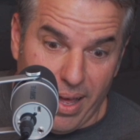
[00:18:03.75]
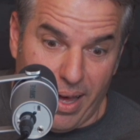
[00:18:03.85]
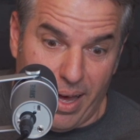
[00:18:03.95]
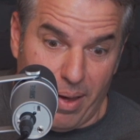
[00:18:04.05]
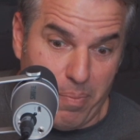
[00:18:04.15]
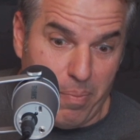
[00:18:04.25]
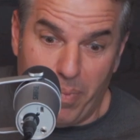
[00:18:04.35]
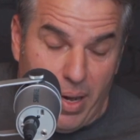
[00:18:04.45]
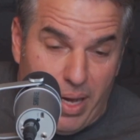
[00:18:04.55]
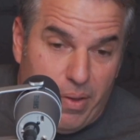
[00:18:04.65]
um,
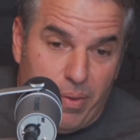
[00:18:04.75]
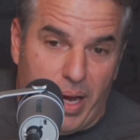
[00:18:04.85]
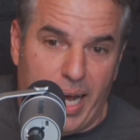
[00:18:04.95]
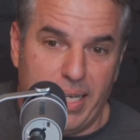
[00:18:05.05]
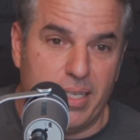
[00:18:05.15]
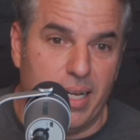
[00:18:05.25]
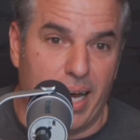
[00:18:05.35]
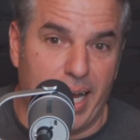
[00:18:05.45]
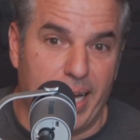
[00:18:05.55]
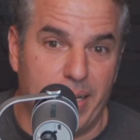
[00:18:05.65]
I
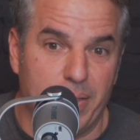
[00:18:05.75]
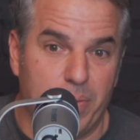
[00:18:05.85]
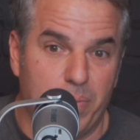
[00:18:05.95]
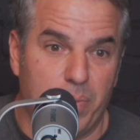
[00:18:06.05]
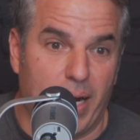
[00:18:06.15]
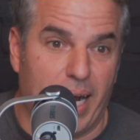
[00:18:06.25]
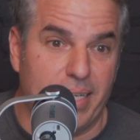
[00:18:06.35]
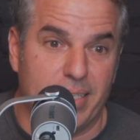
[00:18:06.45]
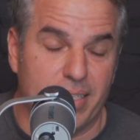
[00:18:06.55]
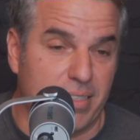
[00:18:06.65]
I I
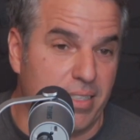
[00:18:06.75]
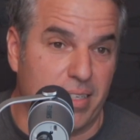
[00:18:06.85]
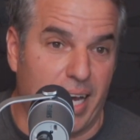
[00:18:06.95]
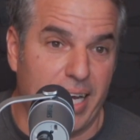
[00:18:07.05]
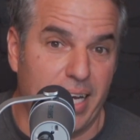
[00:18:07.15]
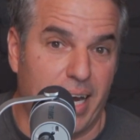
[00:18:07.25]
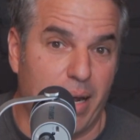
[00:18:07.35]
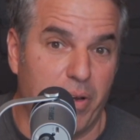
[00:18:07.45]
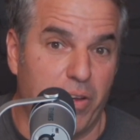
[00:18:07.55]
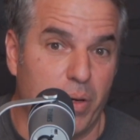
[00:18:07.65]
just decided I
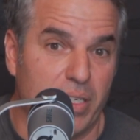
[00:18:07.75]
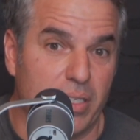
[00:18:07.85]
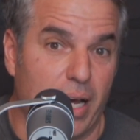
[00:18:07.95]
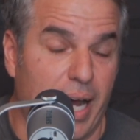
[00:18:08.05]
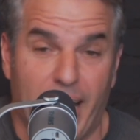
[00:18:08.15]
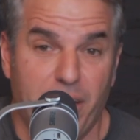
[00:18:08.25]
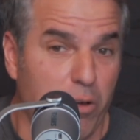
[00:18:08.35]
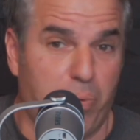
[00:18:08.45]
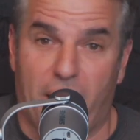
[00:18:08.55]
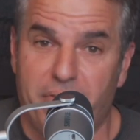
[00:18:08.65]
would do is I, I do
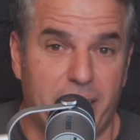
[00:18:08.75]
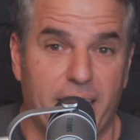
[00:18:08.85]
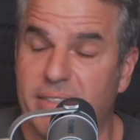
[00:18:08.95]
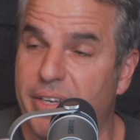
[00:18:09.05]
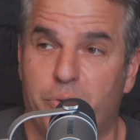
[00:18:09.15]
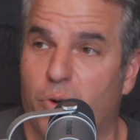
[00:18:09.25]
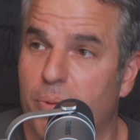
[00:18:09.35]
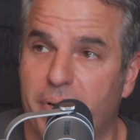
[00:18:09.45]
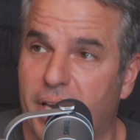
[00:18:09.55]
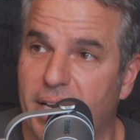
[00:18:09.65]
private gigs, I do
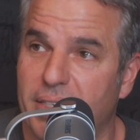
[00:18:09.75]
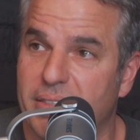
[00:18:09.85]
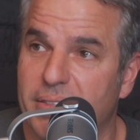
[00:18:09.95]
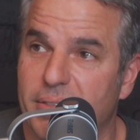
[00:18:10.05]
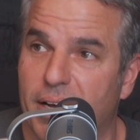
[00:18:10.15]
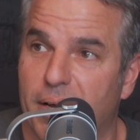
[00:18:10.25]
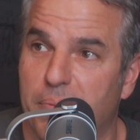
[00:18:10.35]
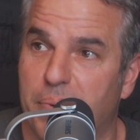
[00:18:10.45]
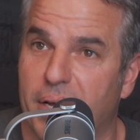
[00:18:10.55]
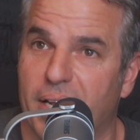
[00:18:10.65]
corporate gigs, uh,
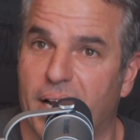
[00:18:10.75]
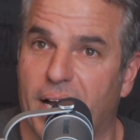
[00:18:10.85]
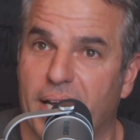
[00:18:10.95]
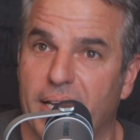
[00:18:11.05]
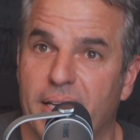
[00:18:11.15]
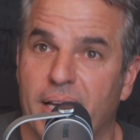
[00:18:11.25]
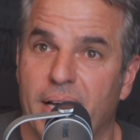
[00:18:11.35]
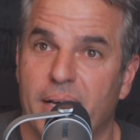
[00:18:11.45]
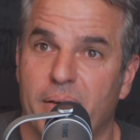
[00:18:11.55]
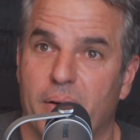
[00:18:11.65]
but I
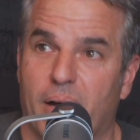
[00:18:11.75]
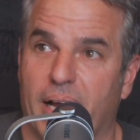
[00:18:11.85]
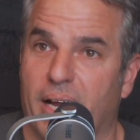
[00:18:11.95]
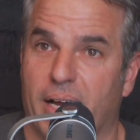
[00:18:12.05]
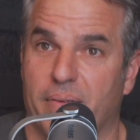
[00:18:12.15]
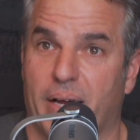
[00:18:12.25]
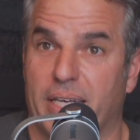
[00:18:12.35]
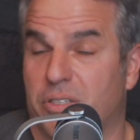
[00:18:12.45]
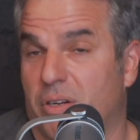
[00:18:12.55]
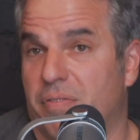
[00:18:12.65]
I got I
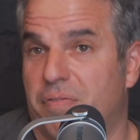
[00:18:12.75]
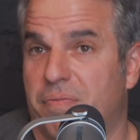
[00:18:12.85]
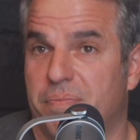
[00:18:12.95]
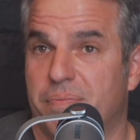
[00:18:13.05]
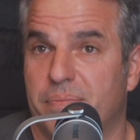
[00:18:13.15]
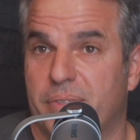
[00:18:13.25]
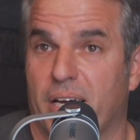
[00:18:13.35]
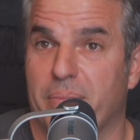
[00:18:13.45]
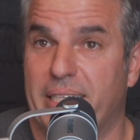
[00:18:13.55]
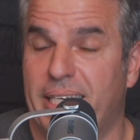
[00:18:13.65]
sort of
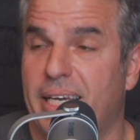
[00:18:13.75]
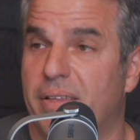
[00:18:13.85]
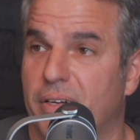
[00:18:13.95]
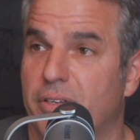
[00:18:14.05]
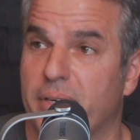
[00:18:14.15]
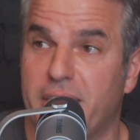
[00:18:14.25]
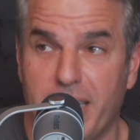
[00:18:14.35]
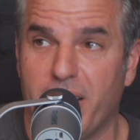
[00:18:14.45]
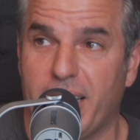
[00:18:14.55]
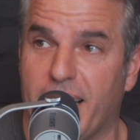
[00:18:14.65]
cut my teeth on doing
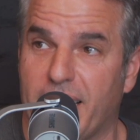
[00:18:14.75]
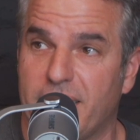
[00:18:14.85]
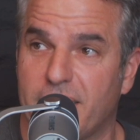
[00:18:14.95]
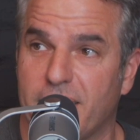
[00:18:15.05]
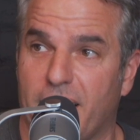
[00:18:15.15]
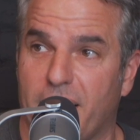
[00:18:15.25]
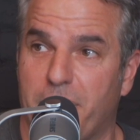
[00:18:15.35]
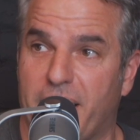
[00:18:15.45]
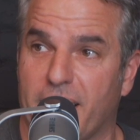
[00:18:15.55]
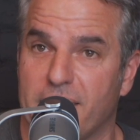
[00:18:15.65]
charity gigs uh,
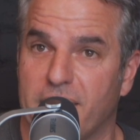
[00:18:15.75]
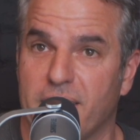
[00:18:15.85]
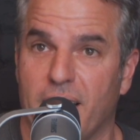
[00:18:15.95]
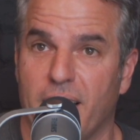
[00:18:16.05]
because